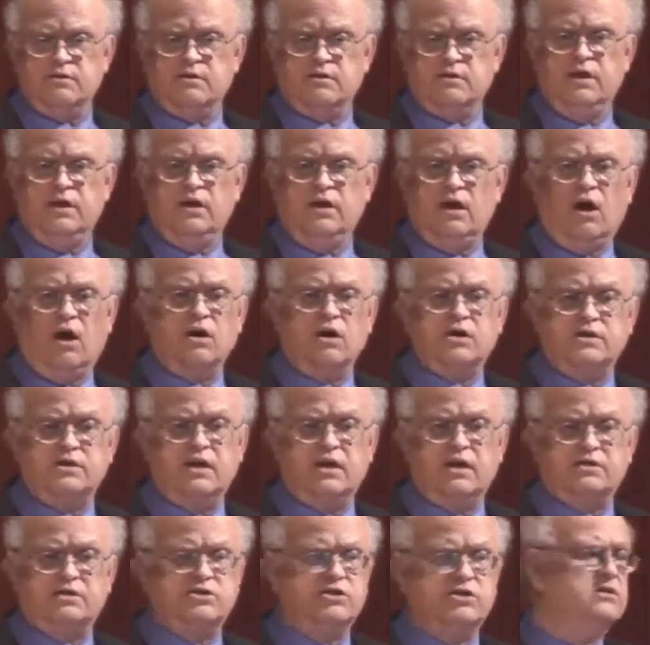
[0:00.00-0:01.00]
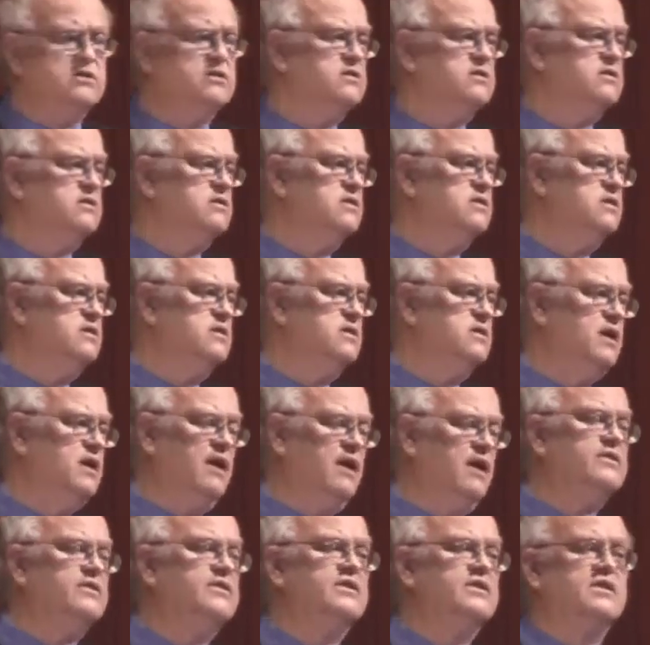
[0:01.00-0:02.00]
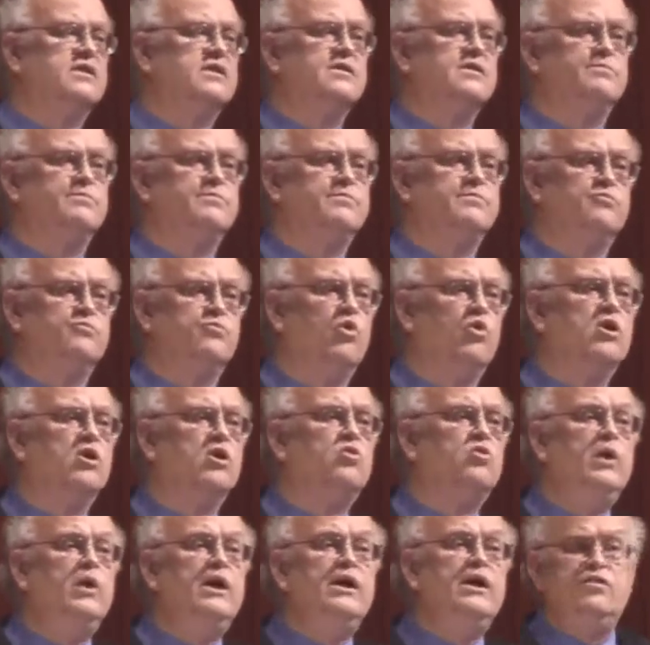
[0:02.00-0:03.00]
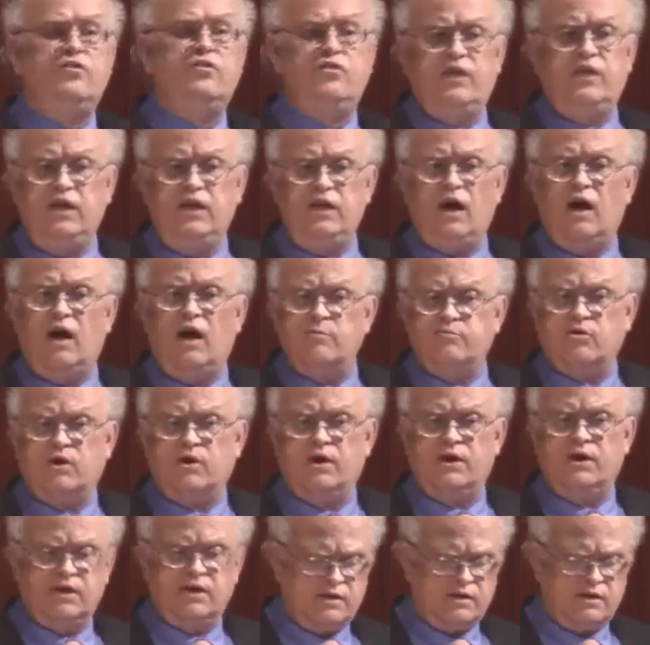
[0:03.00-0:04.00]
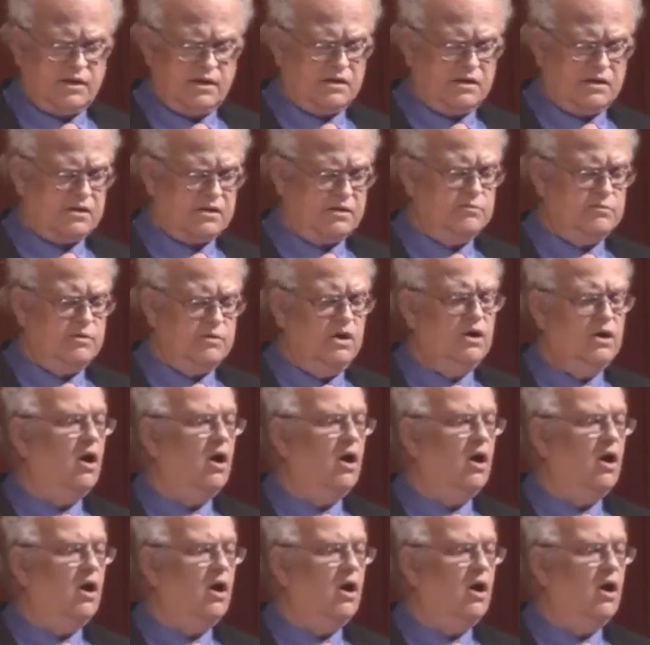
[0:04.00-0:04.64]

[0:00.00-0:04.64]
the architecture how does it work with the operating system?